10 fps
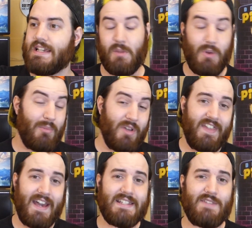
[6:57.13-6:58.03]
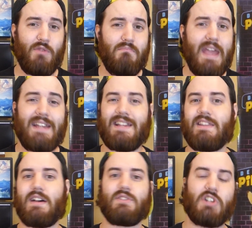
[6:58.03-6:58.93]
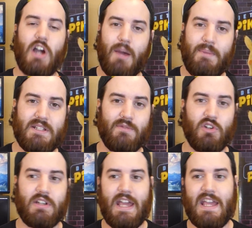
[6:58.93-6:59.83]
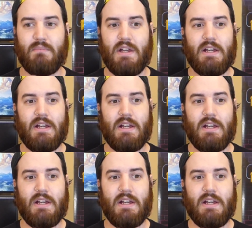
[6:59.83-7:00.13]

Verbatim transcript: And the problem with that is if you make 10,000 copies of your game,